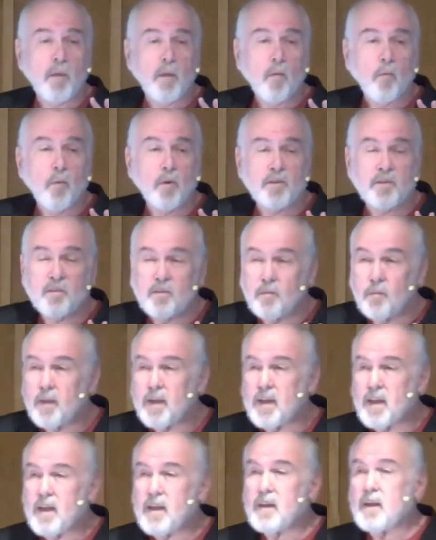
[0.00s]
which is the
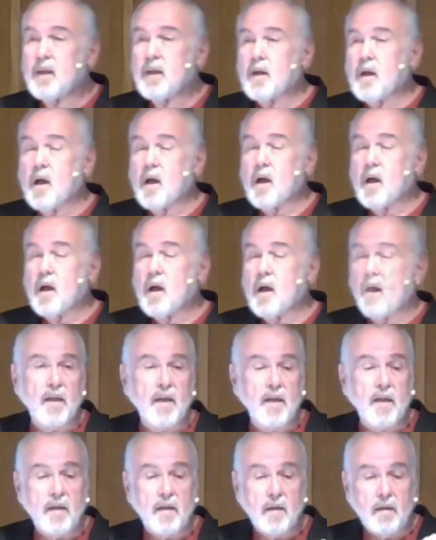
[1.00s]
beginning of
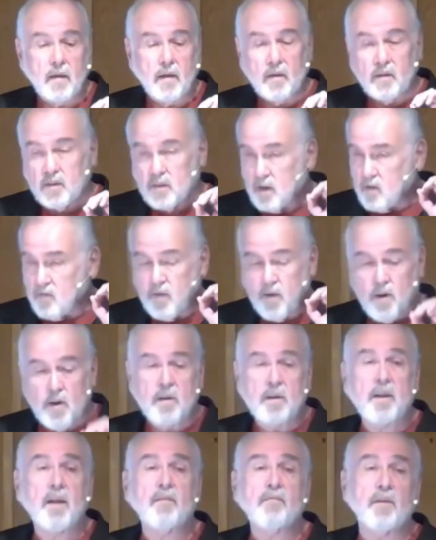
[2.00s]
is
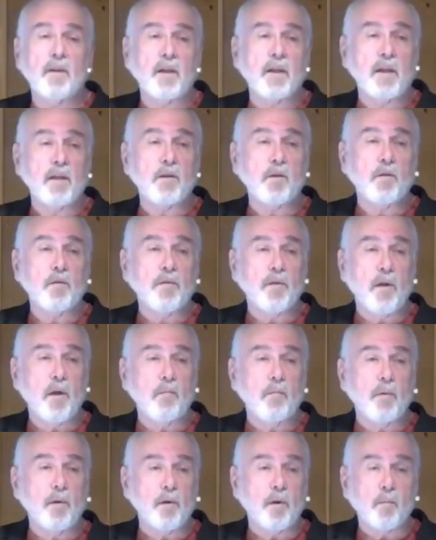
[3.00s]
definitely a New
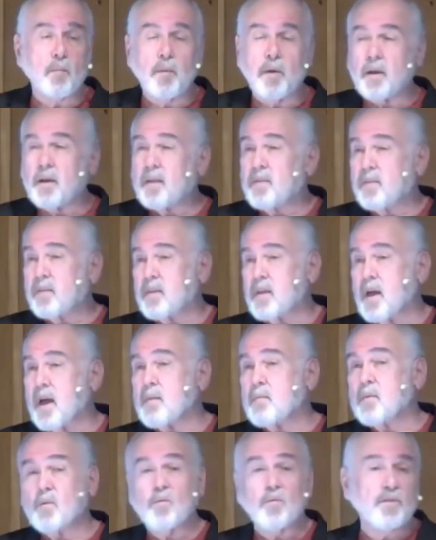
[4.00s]
Thought book, but at the
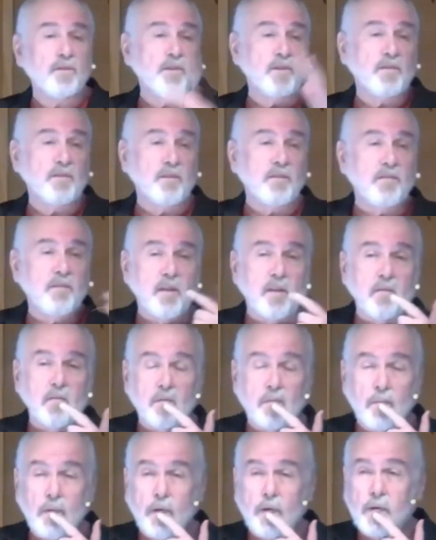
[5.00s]
time it was just a sales
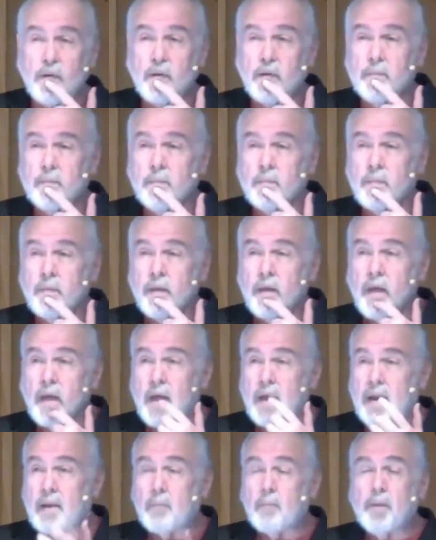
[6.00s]
book.
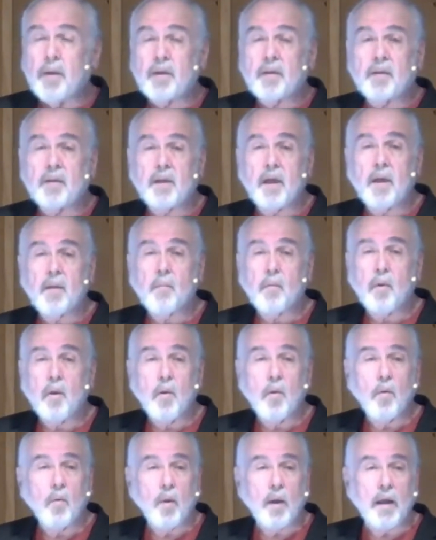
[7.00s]
And I picked it
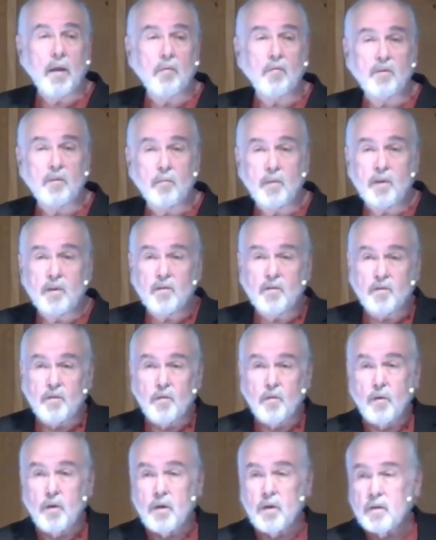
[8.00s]
up while I was a
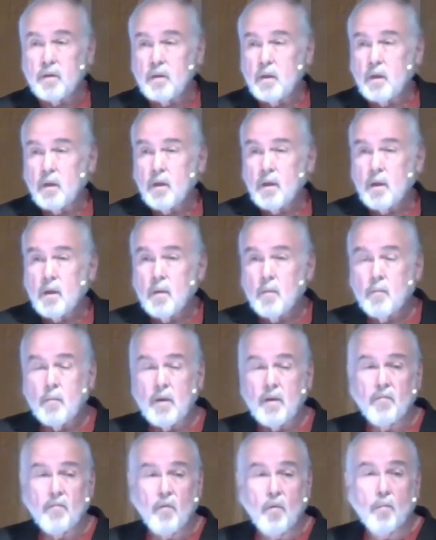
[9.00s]
minister in
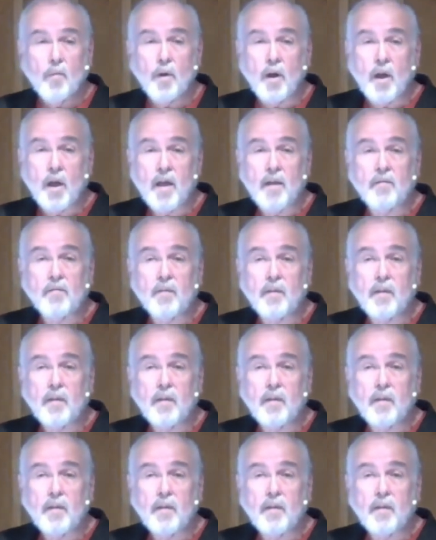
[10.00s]
my former life,